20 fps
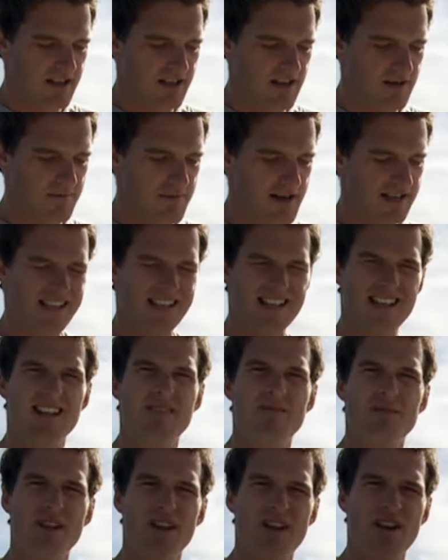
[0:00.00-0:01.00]
committed
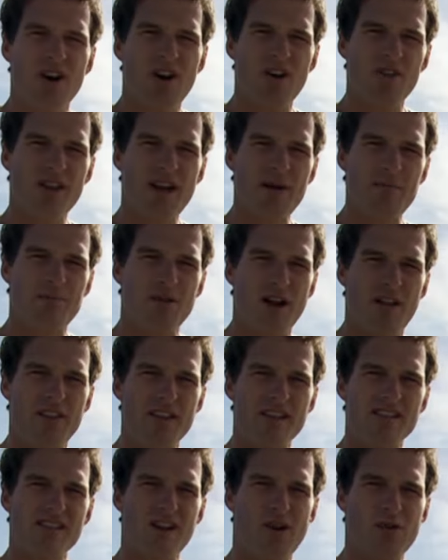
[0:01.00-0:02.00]
on their
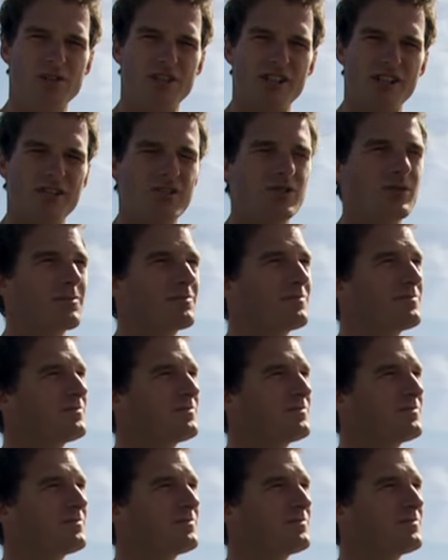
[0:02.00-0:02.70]
brother soldiers.